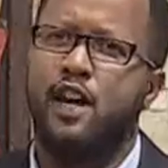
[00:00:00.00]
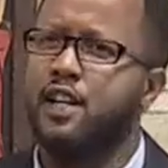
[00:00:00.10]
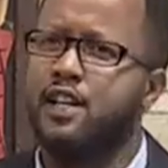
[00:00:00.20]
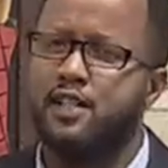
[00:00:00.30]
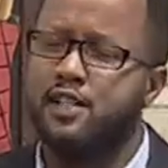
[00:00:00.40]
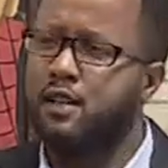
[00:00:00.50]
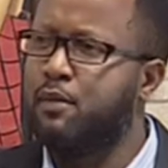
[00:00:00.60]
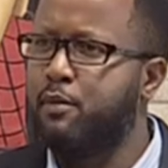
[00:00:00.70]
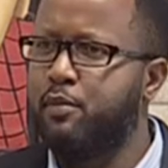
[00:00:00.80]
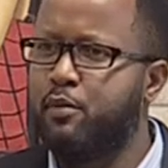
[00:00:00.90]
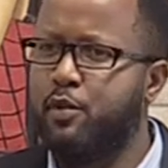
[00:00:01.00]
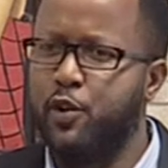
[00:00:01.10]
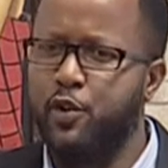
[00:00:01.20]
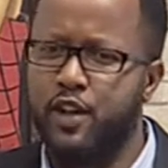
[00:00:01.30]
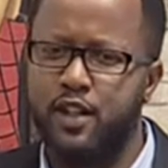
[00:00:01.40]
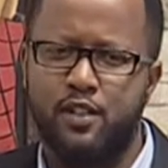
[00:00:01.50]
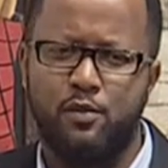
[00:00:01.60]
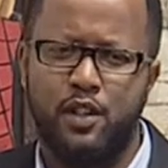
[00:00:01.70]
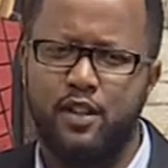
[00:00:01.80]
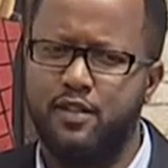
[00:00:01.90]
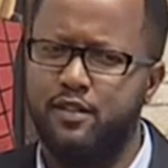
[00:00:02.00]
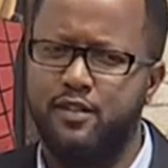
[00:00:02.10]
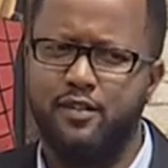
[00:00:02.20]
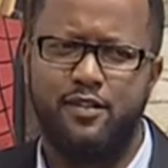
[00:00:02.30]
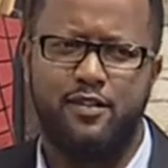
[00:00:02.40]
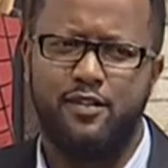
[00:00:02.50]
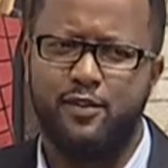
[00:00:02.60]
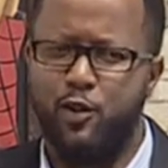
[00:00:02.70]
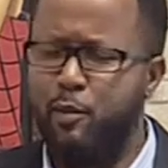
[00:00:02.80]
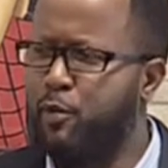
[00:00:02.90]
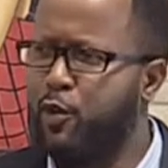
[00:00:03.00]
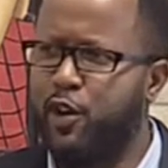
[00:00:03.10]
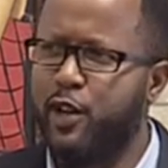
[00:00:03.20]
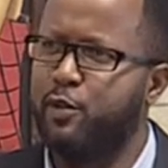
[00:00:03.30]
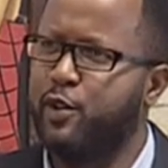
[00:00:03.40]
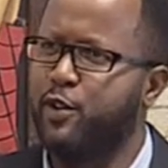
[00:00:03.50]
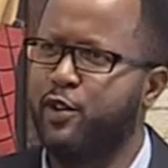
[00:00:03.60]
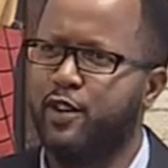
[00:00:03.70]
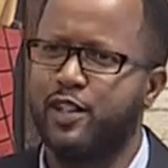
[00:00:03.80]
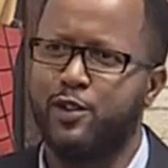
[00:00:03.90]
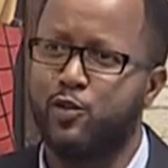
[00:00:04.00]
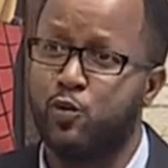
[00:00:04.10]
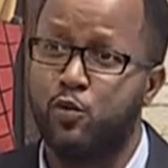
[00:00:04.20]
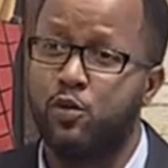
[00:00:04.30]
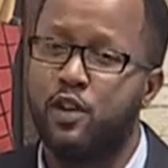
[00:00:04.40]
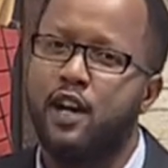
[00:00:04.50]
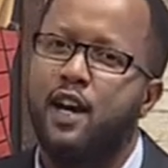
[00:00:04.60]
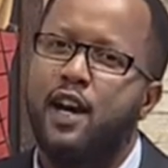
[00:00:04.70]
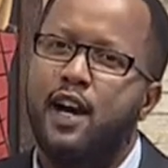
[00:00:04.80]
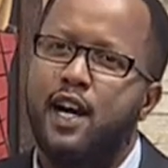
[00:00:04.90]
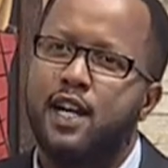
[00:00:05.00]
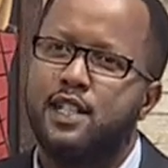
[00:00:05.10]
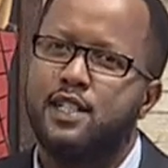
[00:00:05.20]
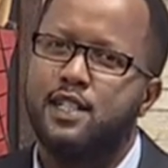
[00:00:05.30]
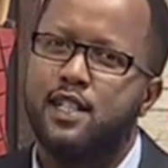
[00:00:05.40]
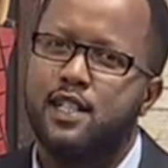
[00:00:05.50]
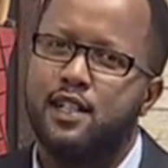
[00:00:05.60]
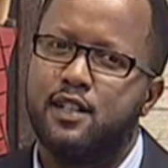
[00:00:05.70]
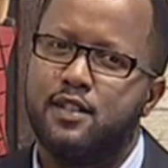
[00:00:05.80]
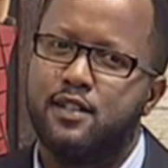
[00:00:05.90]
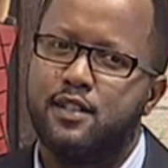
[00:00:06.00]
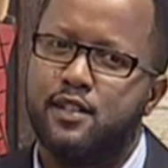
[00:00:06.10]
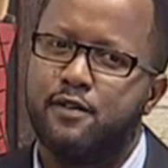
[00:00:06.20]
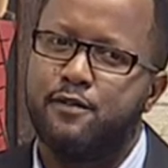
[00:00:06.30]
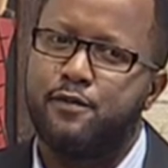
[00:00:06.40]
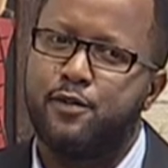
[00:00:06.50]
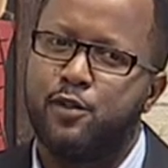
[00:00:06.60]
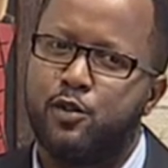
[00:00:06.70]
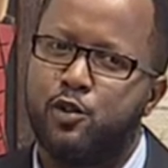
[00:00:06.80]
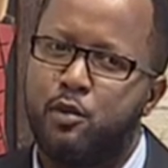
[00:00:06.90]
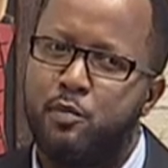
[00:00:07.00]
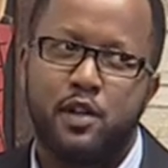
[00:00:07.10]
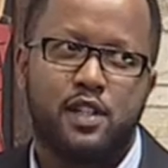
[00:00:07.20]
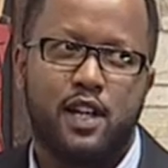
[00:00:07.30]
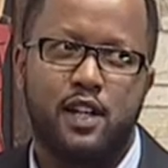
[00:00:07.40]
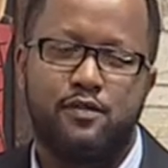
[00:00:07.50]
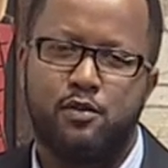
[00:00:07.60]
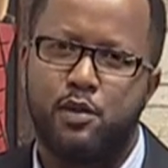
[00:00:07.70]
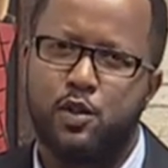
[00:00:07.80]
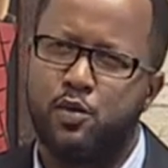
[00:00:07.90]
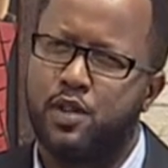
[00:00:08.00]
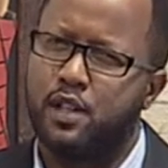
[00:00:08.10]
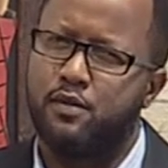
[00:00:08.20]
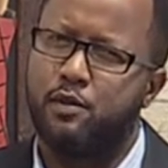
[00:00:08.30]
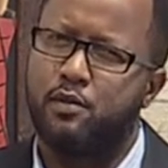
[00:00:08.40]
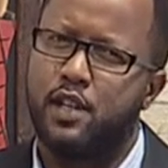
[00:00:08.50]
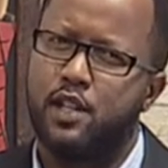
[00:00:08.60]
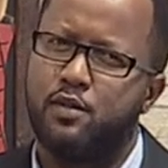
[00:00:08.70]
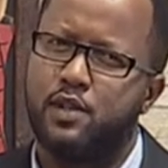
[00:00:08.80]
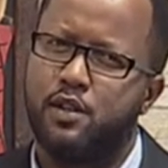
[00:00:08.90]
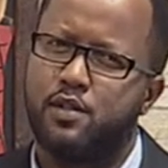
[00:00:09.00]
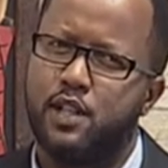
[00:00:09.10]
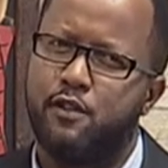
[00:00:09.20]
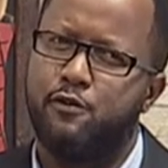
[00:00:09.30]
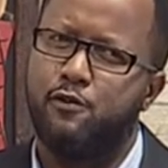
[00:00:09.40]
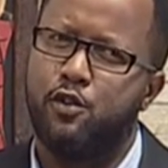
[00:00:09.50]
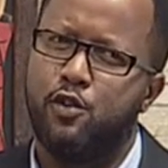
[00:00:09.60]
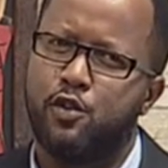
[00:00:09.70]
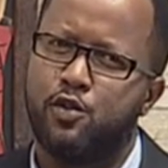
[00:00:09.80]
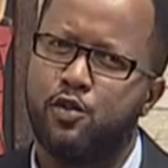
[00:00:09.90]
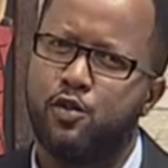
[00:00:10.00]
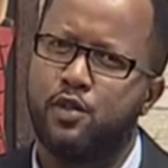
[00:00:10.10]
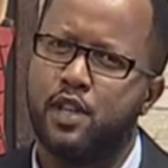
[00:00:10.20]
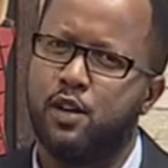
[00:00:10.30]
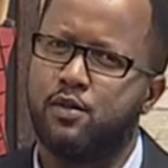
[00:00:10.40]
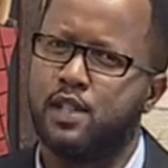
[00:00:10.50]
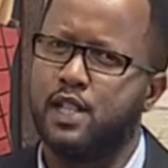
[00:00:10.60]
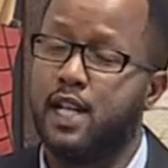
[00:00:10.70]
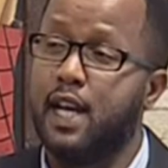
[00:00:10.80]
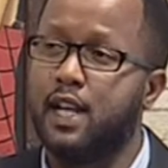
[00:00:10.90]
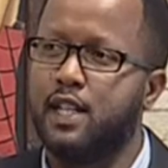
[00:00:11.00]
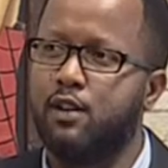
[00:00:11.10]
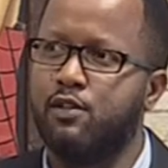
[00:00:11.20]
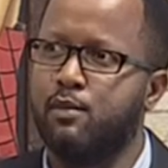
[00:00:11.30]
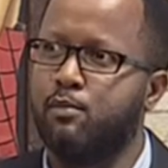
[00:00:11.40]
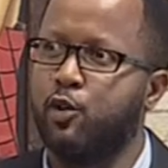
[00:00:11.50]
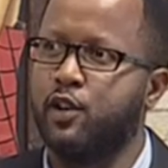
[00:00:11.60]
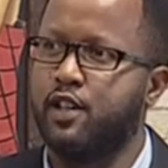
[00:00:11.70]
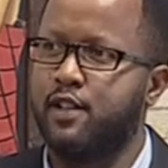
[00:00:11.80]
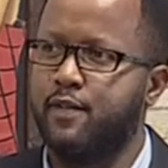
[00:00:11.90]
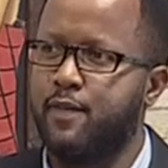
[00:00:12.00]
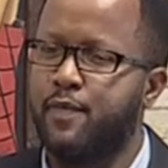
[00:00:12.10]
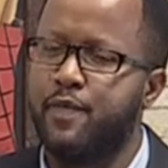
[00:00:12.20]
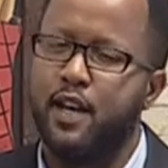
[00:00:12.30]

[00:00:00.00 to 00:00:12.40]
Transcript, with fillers: ideas come up when you're young, when you're employed, when you're in school, and for to be precise, from the two from the year 2004 to 2008, I was employed, mm -hmm.